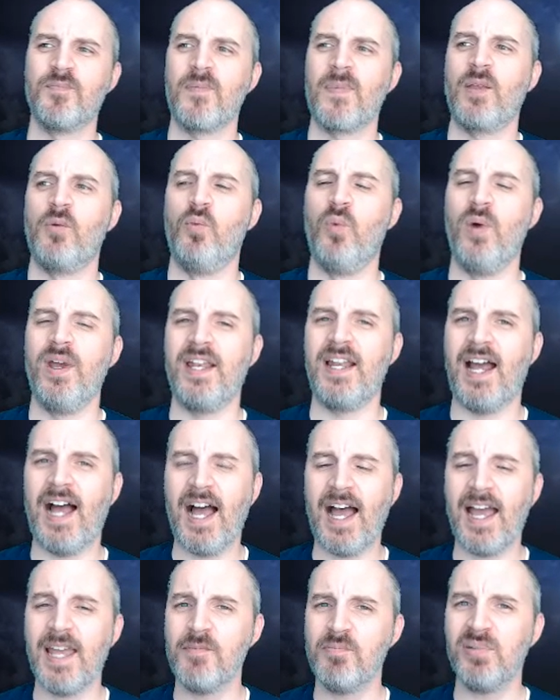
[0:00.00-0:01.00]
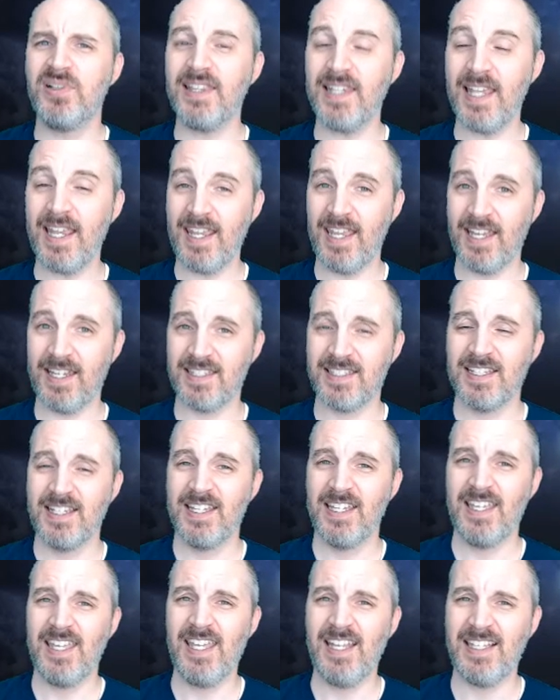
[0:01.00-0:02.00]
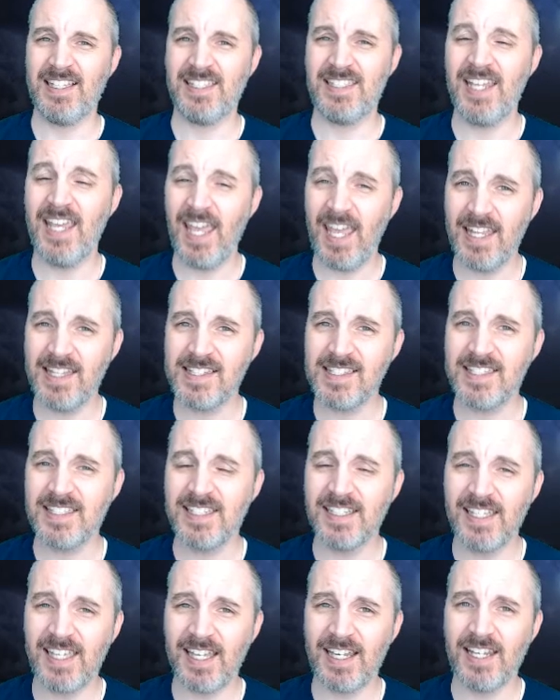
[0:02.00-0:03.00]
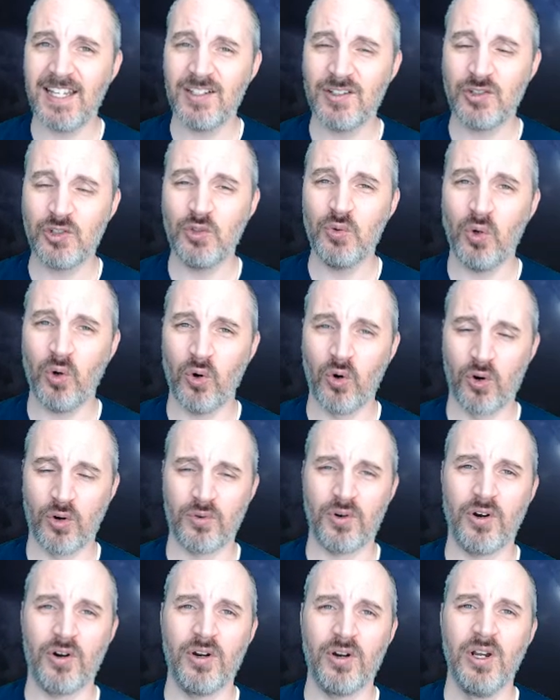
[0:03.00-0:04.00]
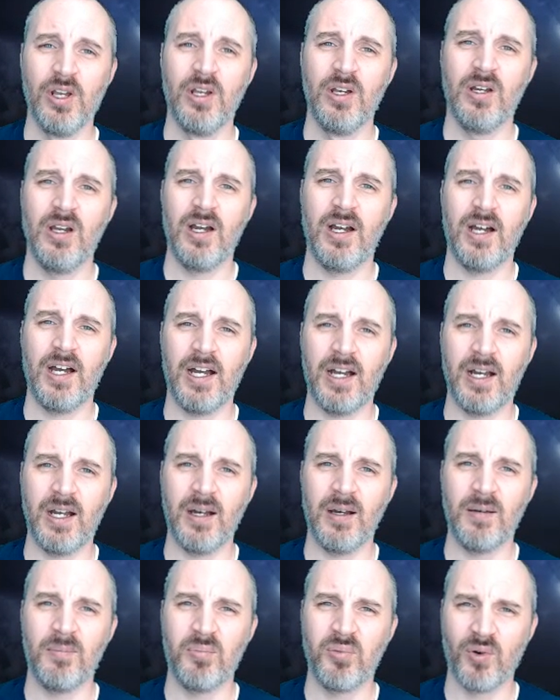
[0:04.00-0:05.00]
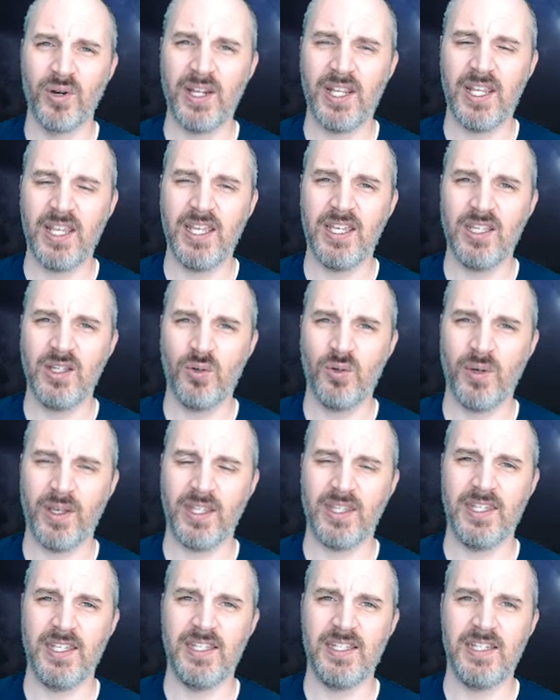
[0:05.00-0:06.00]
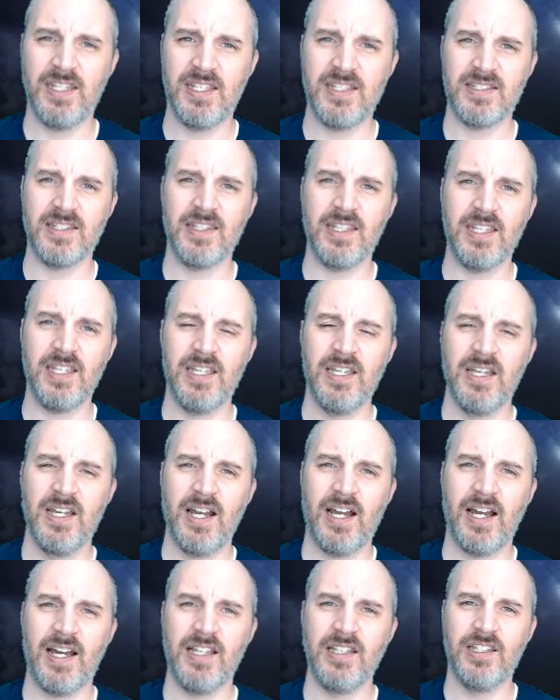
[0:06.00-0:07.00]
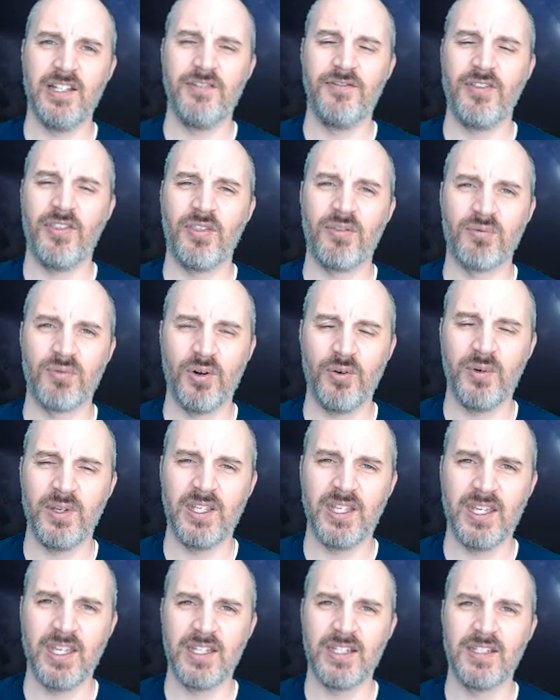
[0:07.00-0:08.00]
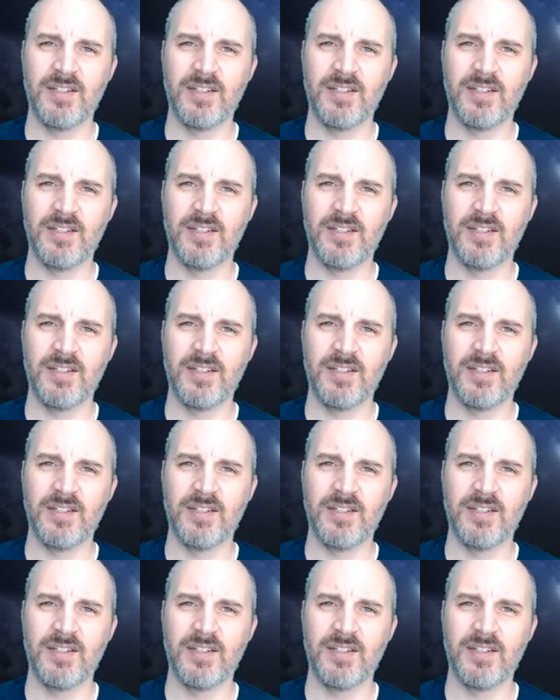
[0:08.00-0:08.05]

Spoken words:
When I play it, it tends to get into horror pretty quickly and easily. I love throwing in,